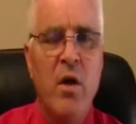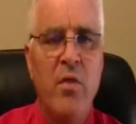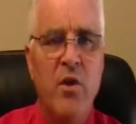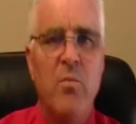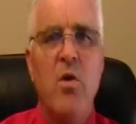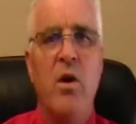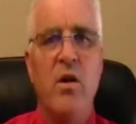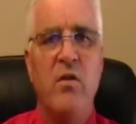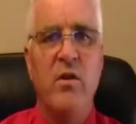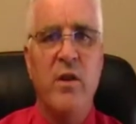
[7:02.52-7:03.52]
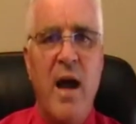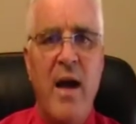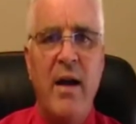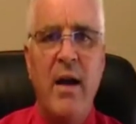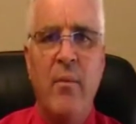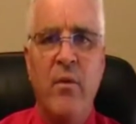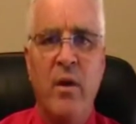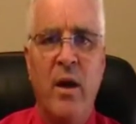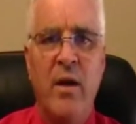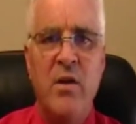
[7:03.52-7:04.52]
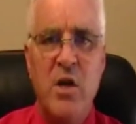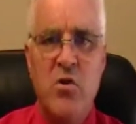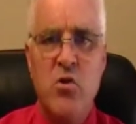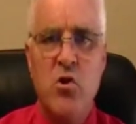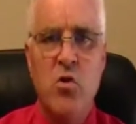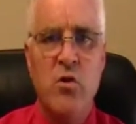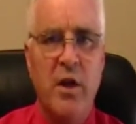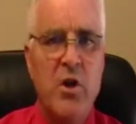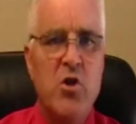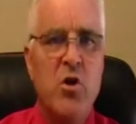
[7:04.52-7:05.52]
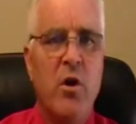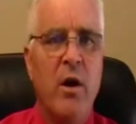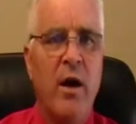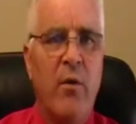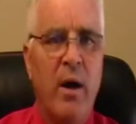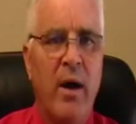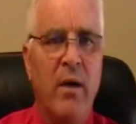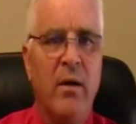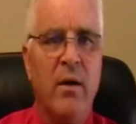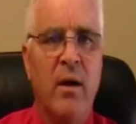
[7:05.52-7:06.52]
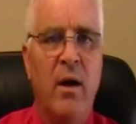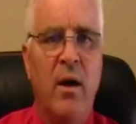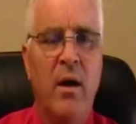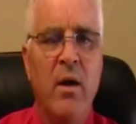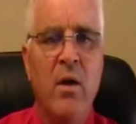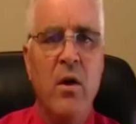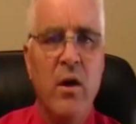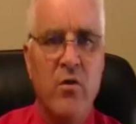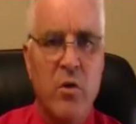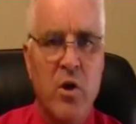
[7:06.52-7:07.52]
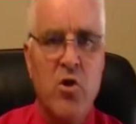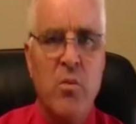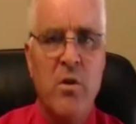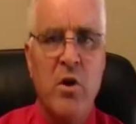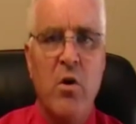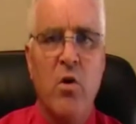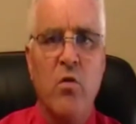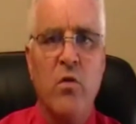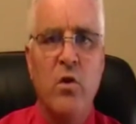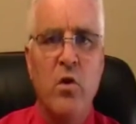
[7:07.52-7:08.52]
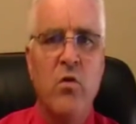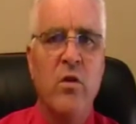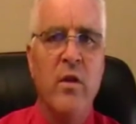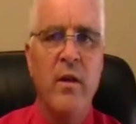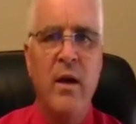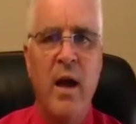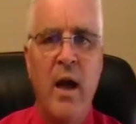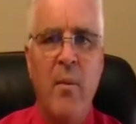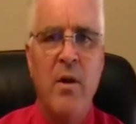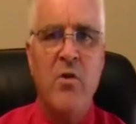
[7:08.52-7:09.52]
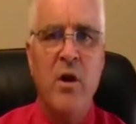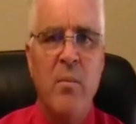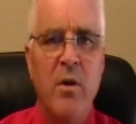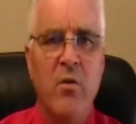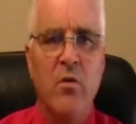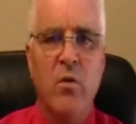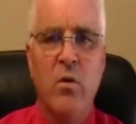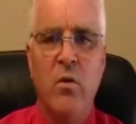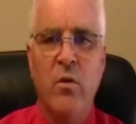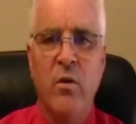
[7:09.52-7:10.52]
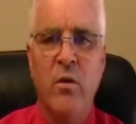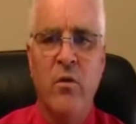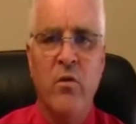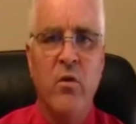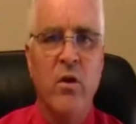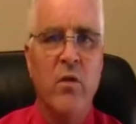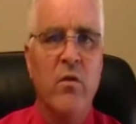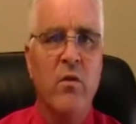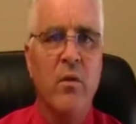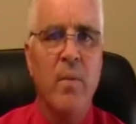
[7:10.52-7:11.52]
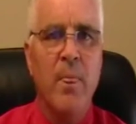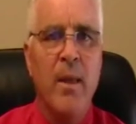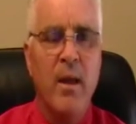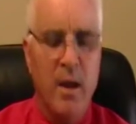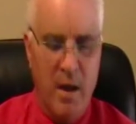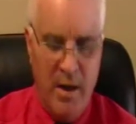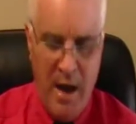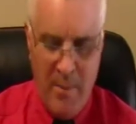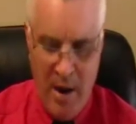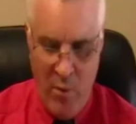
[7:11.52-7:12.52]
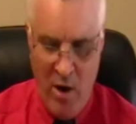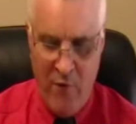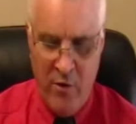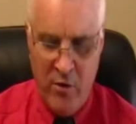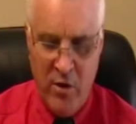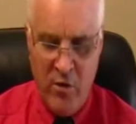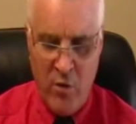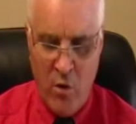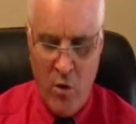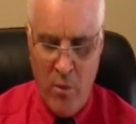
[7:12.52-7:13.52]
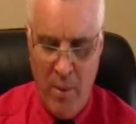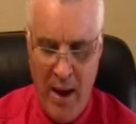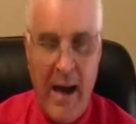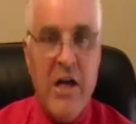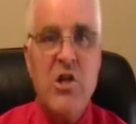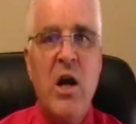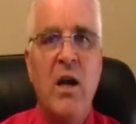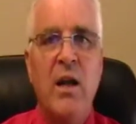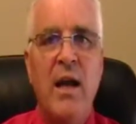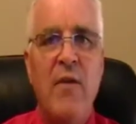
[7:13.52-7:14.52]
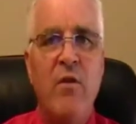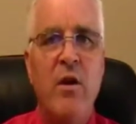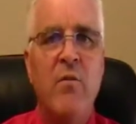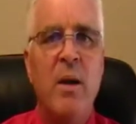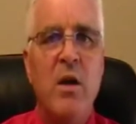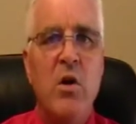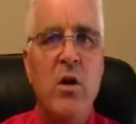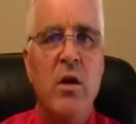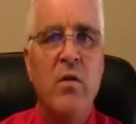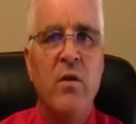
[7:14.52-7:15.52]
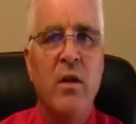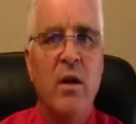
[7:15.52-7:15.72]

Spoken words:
This book is designed to help teachers choose literature and create instructional materials for use in the elementary and middle school of students. Now, my references are on page 11 of my units,